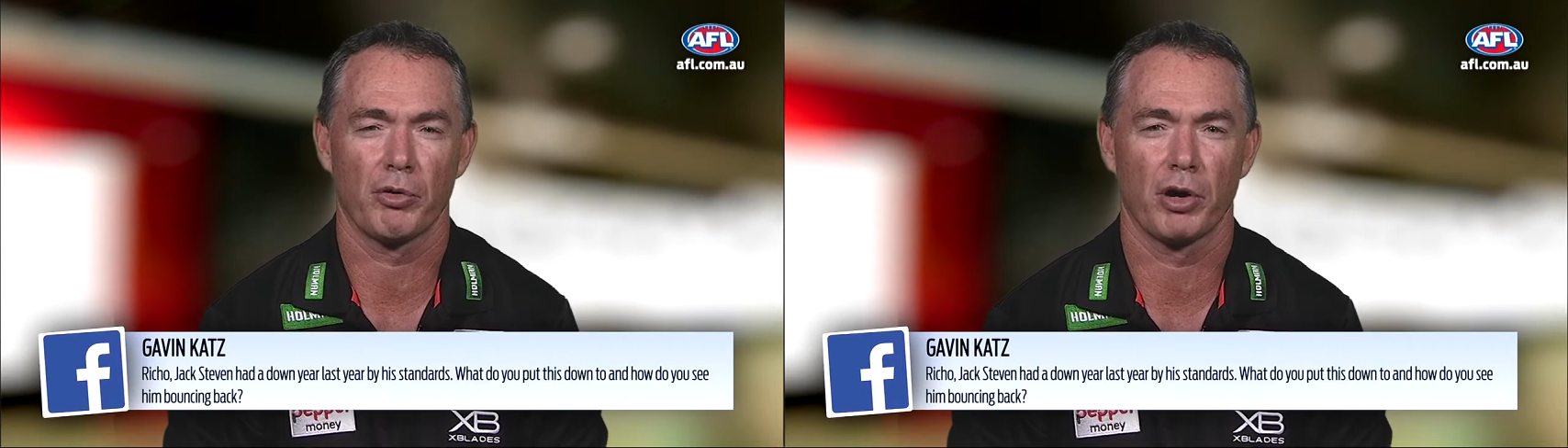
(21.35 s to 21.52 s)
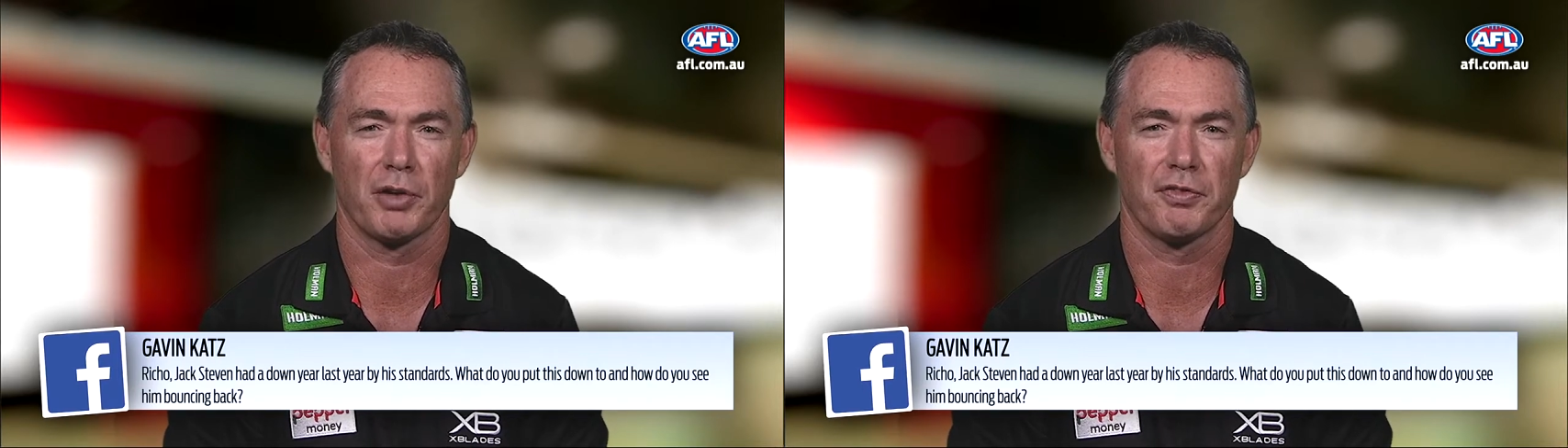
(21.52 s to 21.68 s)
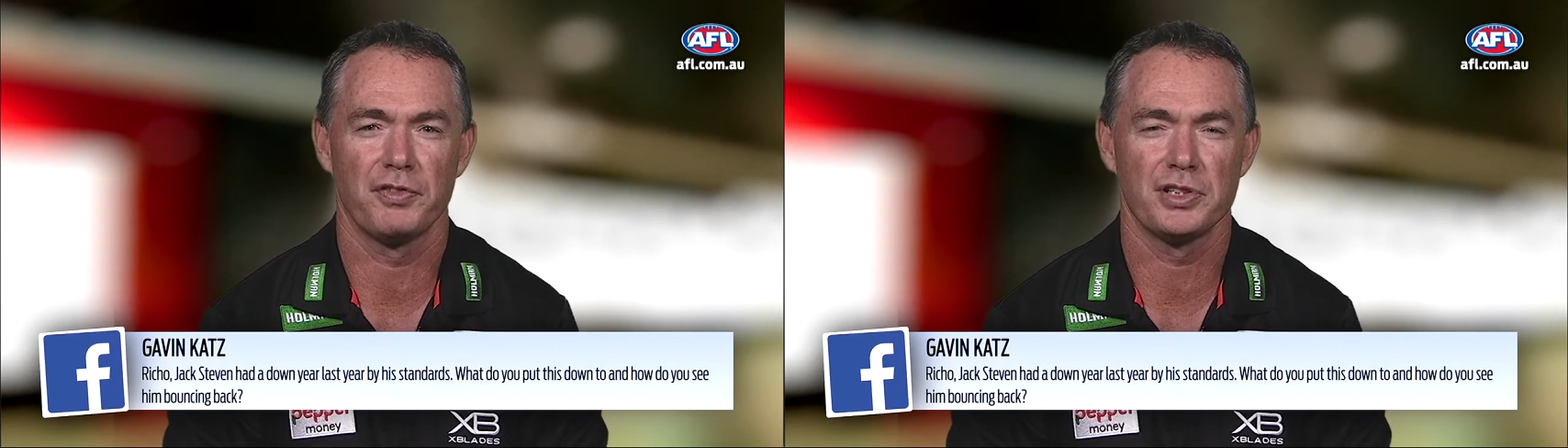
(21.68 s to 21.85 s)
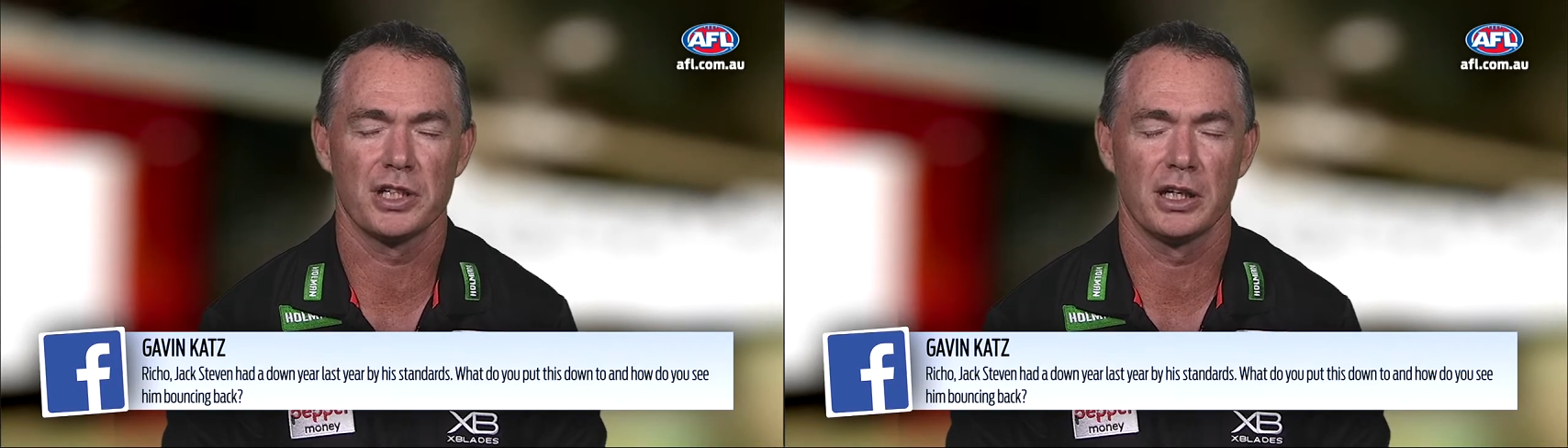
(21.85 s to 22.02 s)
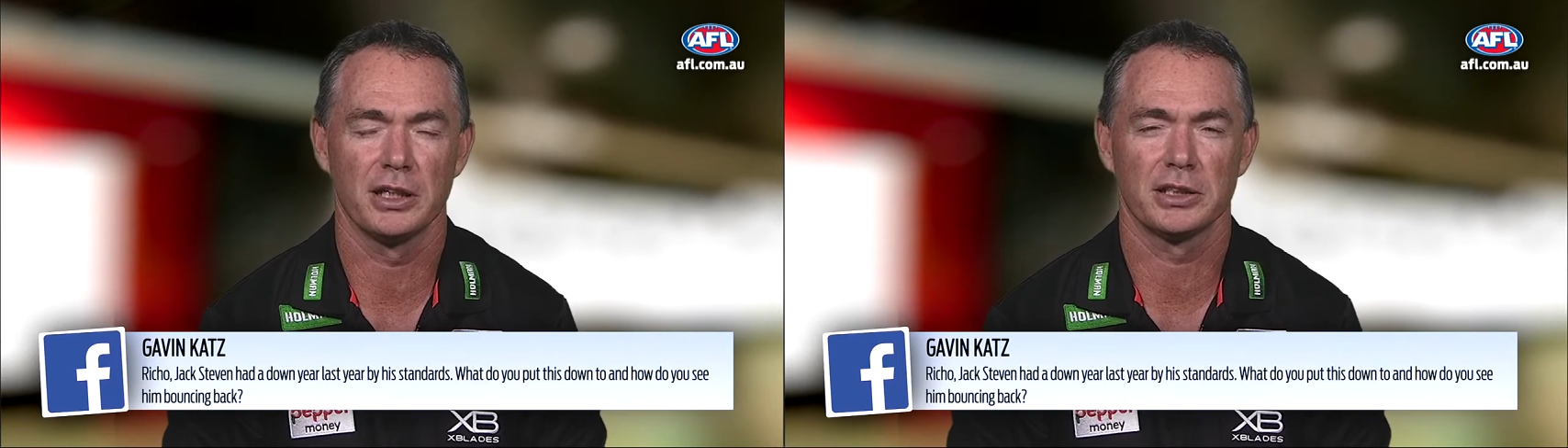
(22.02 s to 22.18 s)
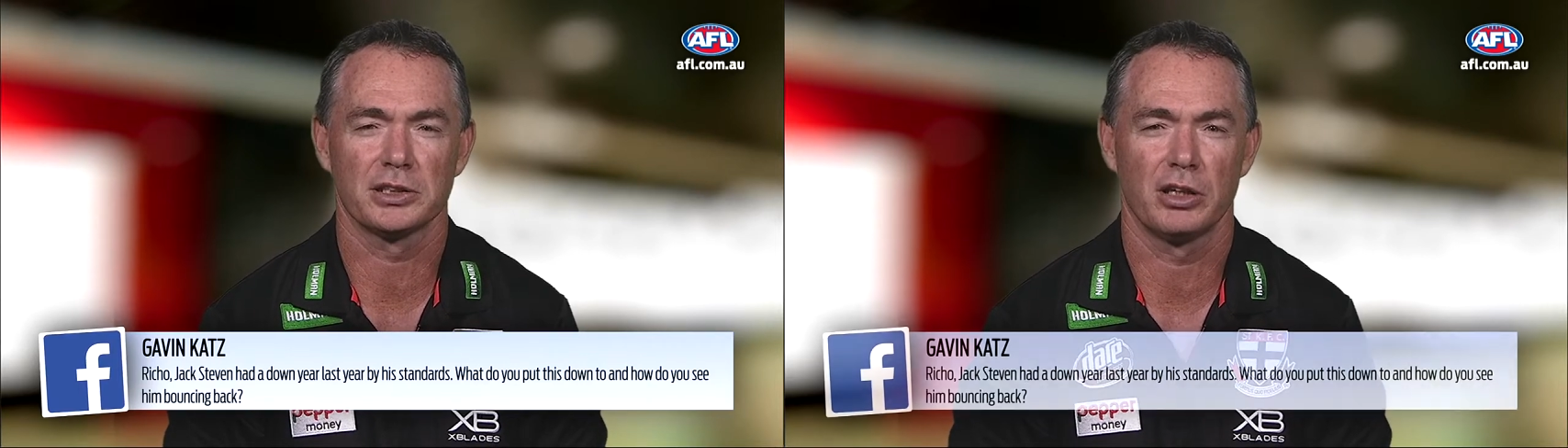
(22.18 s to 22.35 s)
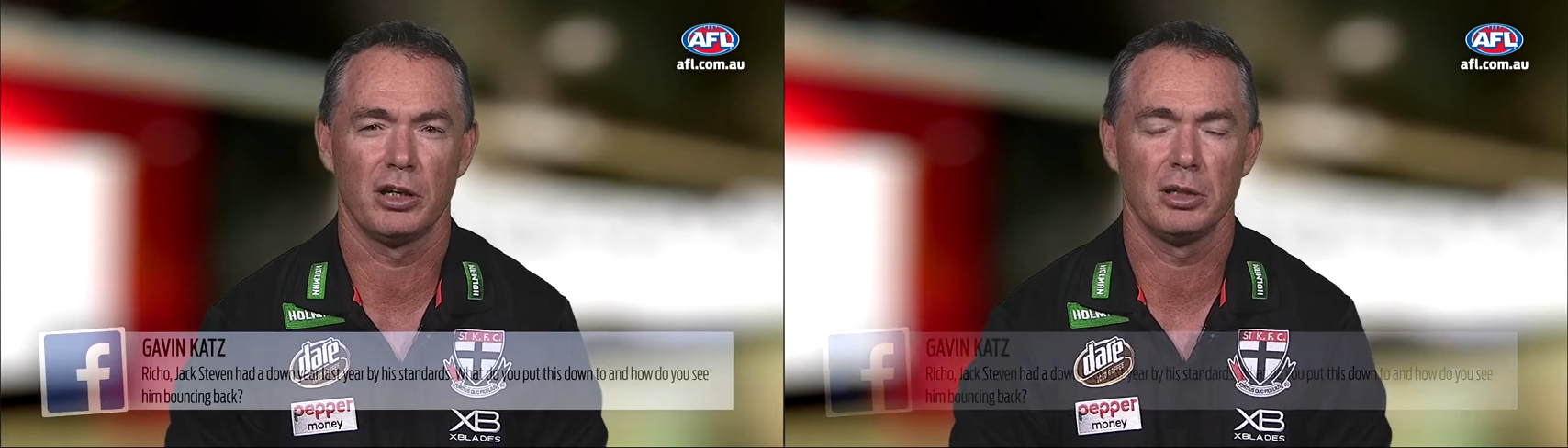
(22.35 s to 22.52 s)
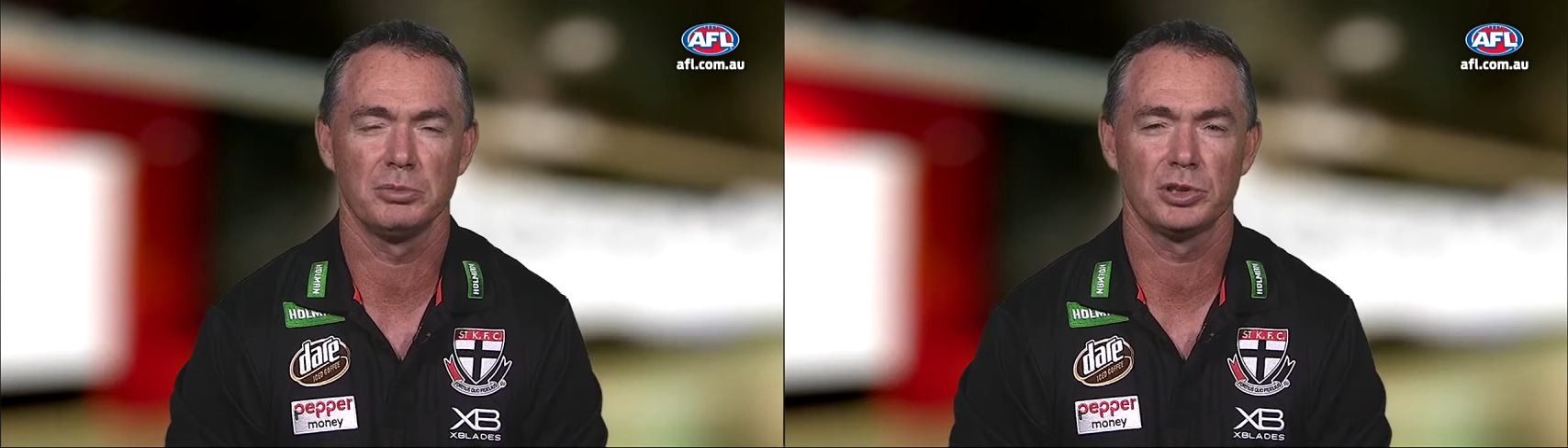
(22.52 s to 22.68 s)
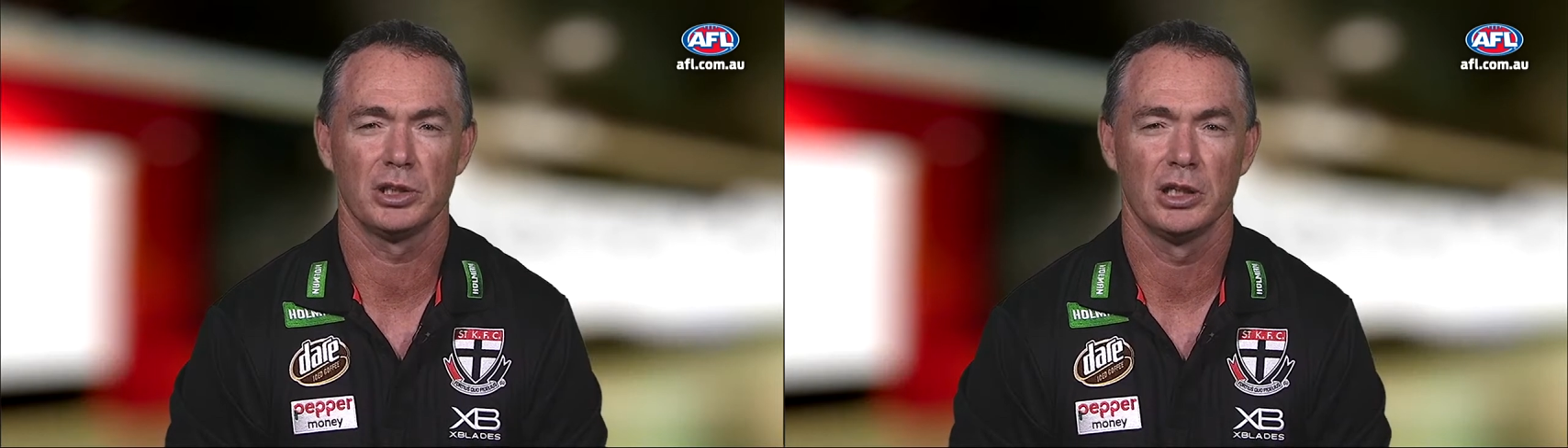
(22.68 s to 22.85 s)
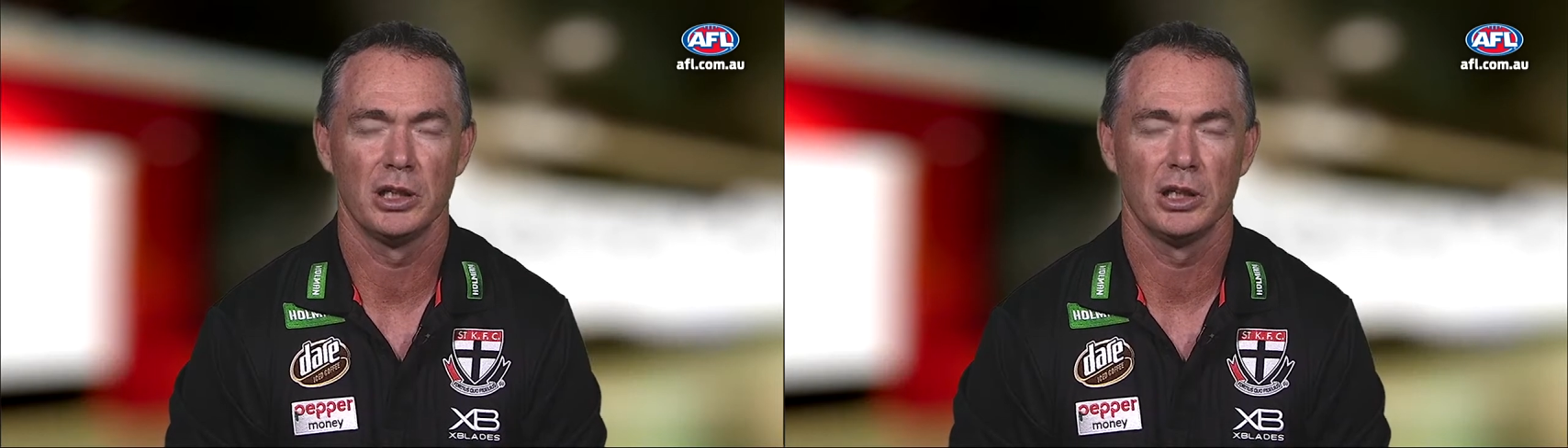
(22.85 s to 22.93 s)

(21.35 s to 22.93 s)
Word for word: right physically at times.